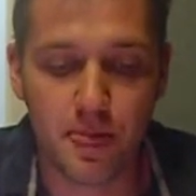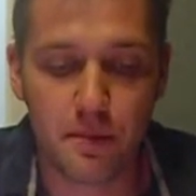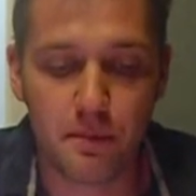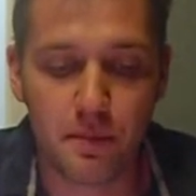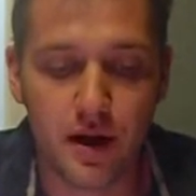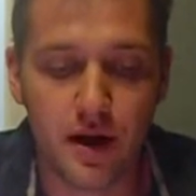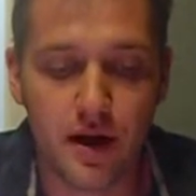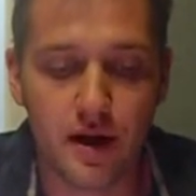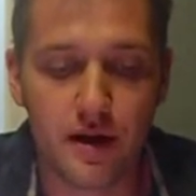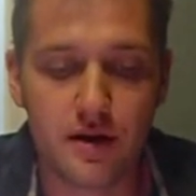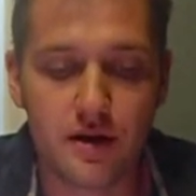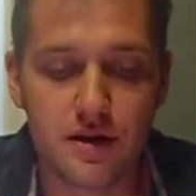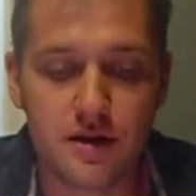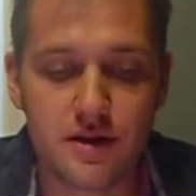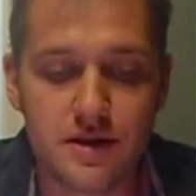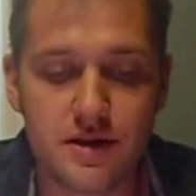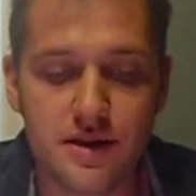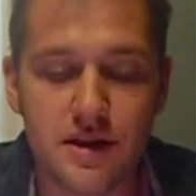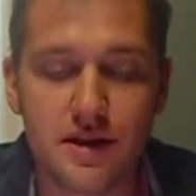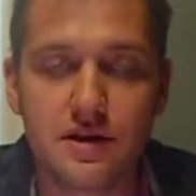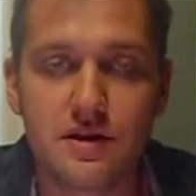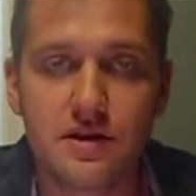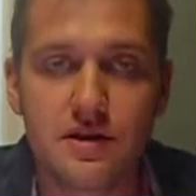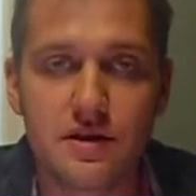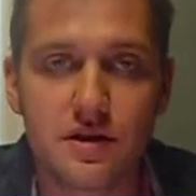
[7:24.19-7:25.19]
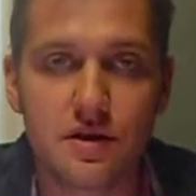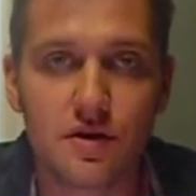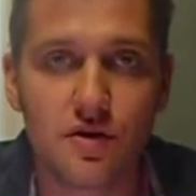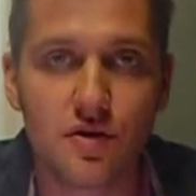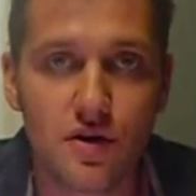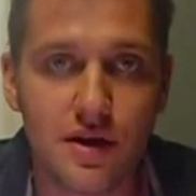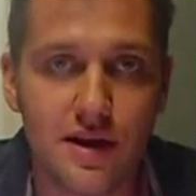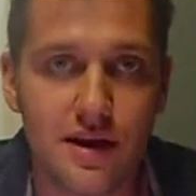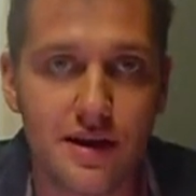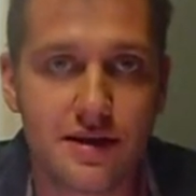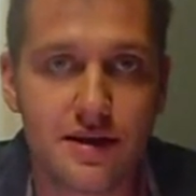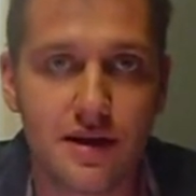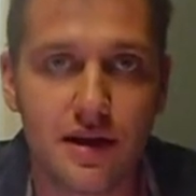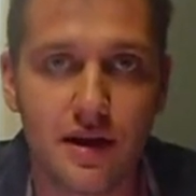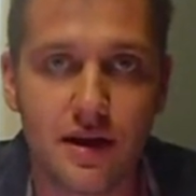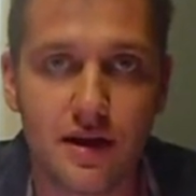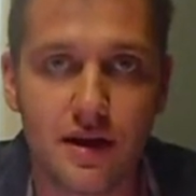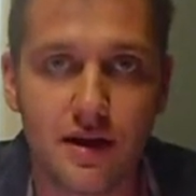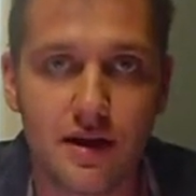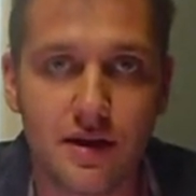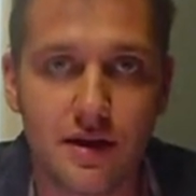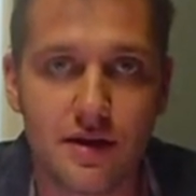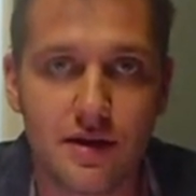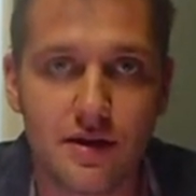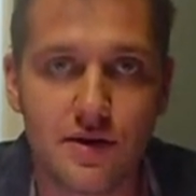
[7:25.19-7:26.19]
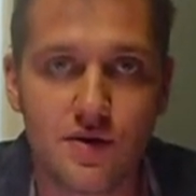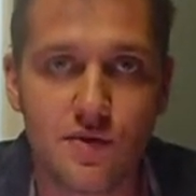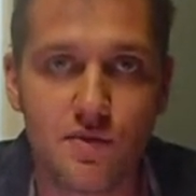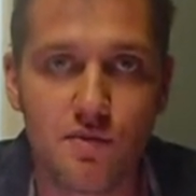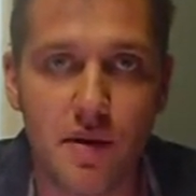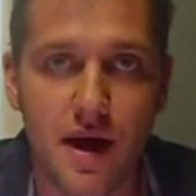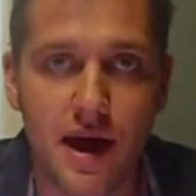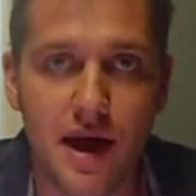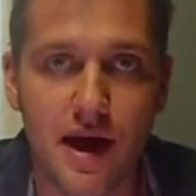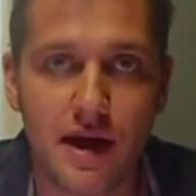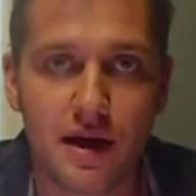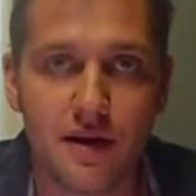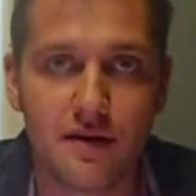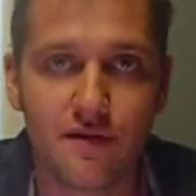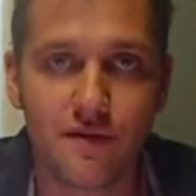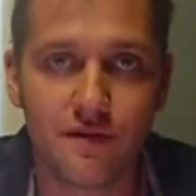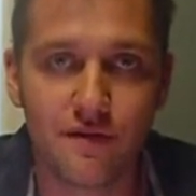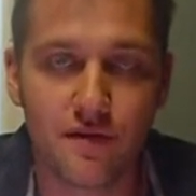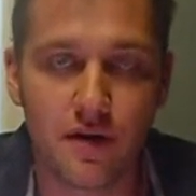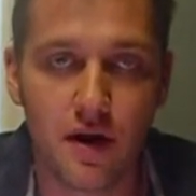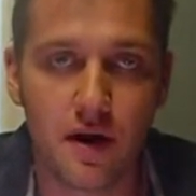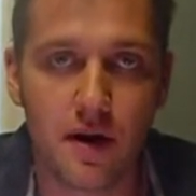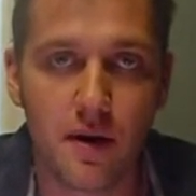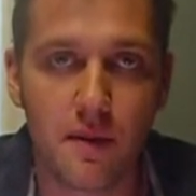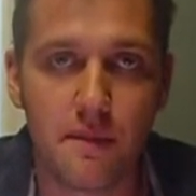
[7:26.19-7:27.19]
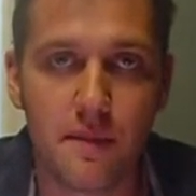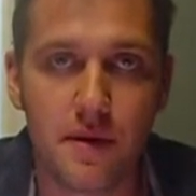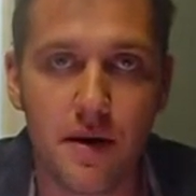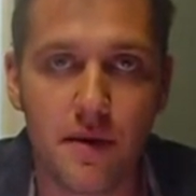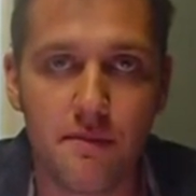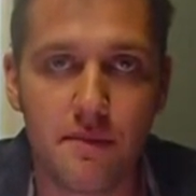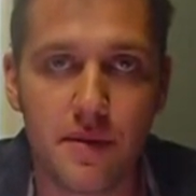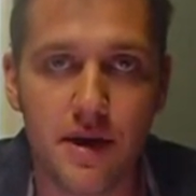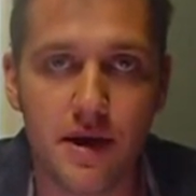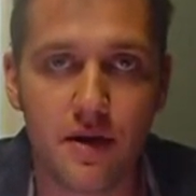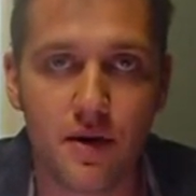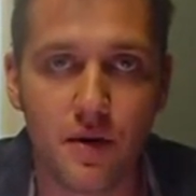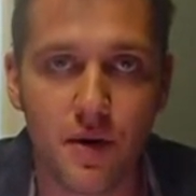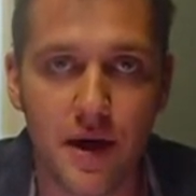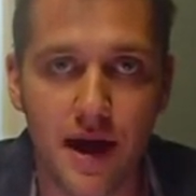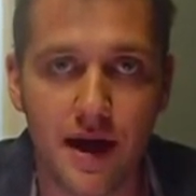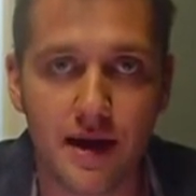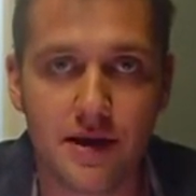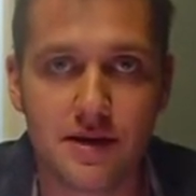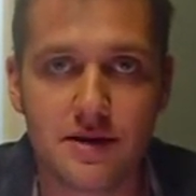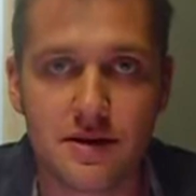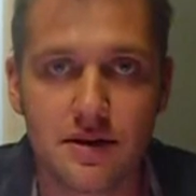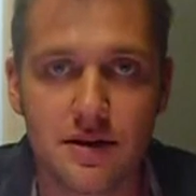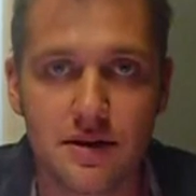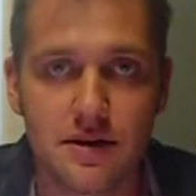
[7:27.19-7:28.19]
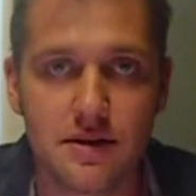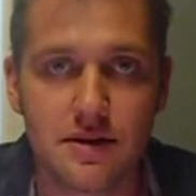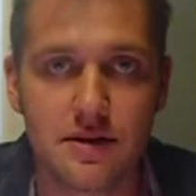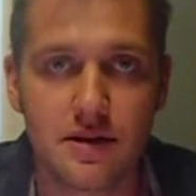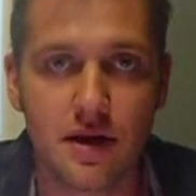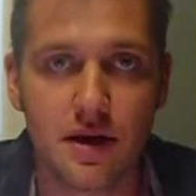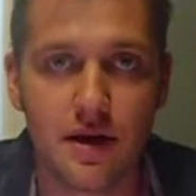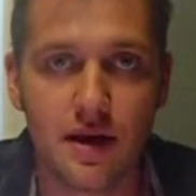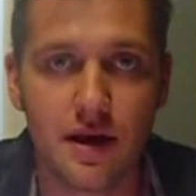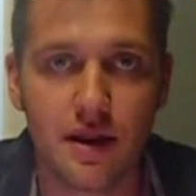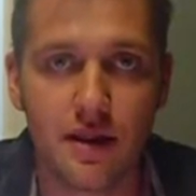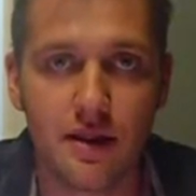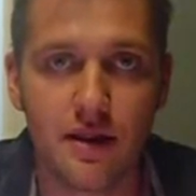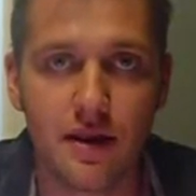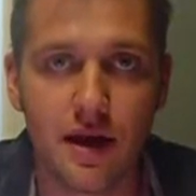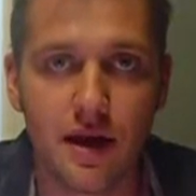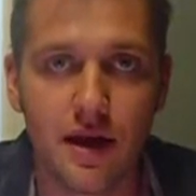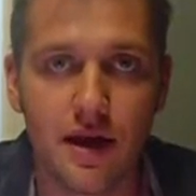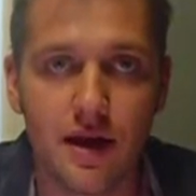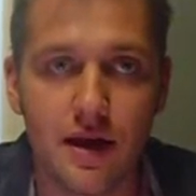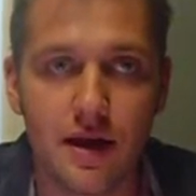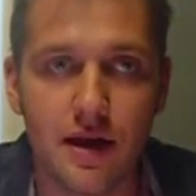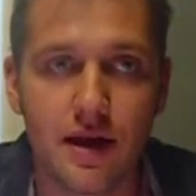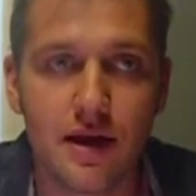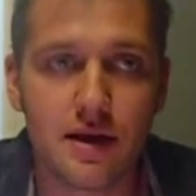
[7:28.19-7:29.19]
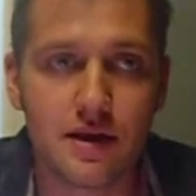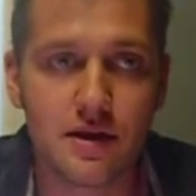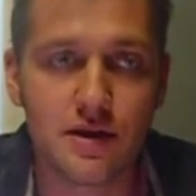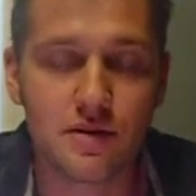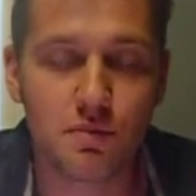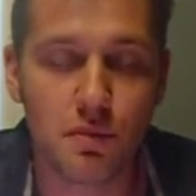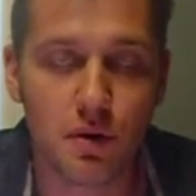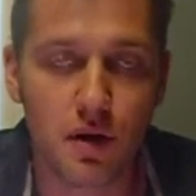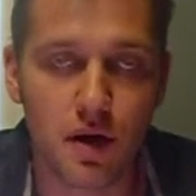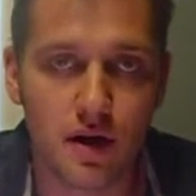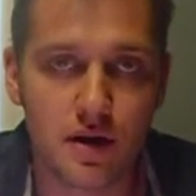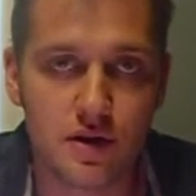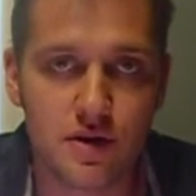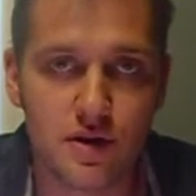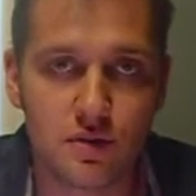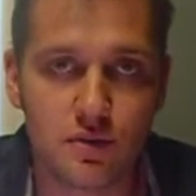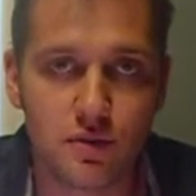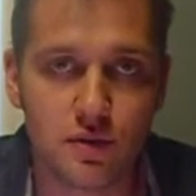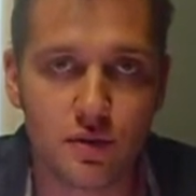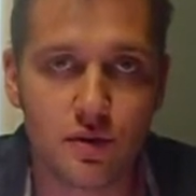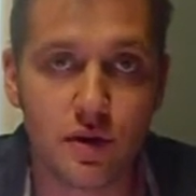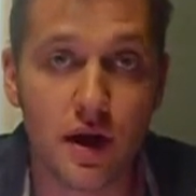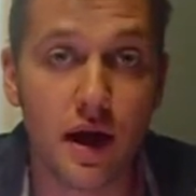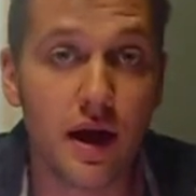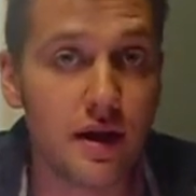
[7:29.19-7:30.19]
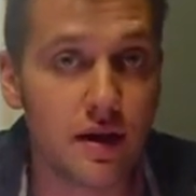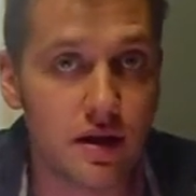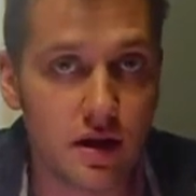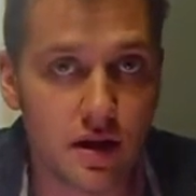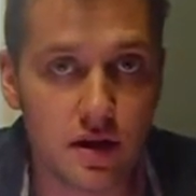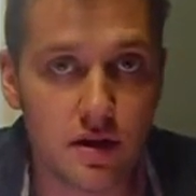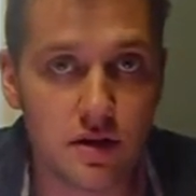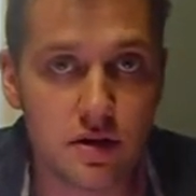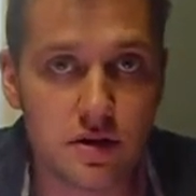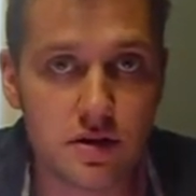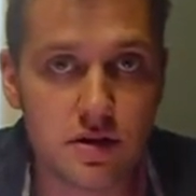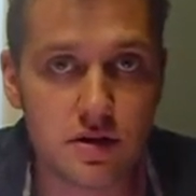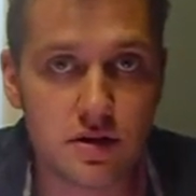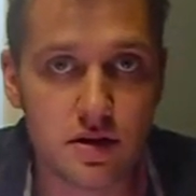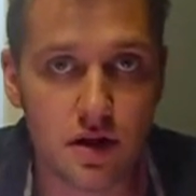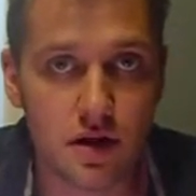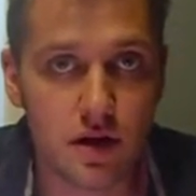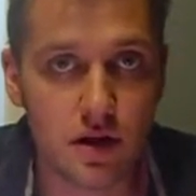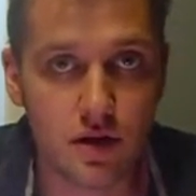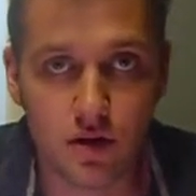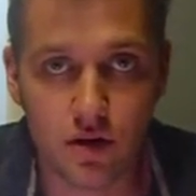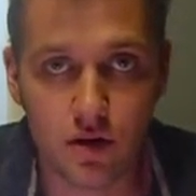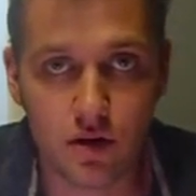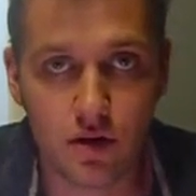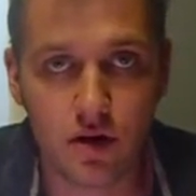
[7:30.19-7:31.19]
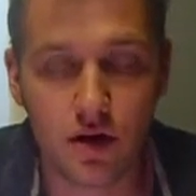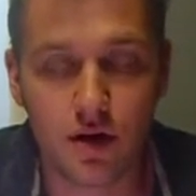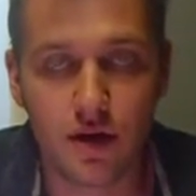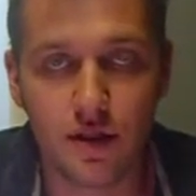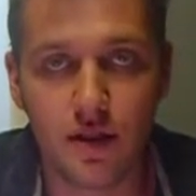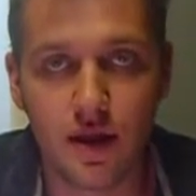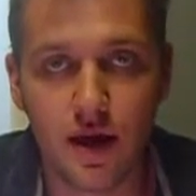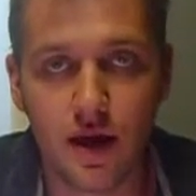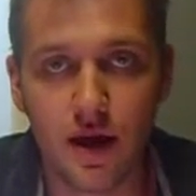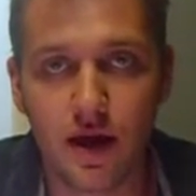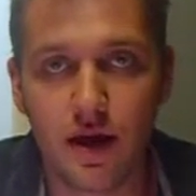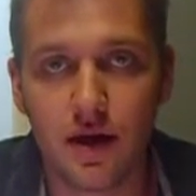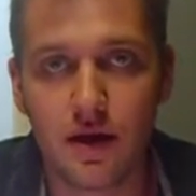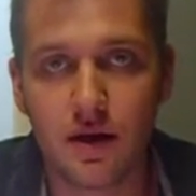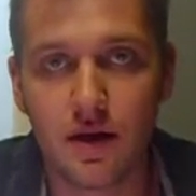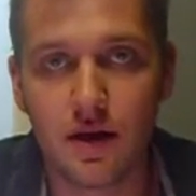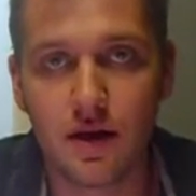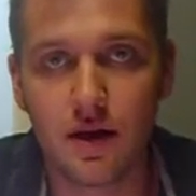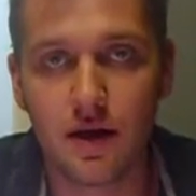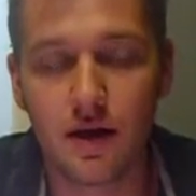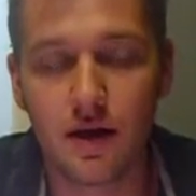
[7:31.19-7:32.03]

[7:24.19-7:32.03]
But since creatine is made from amino acids, then it is possible and does occur that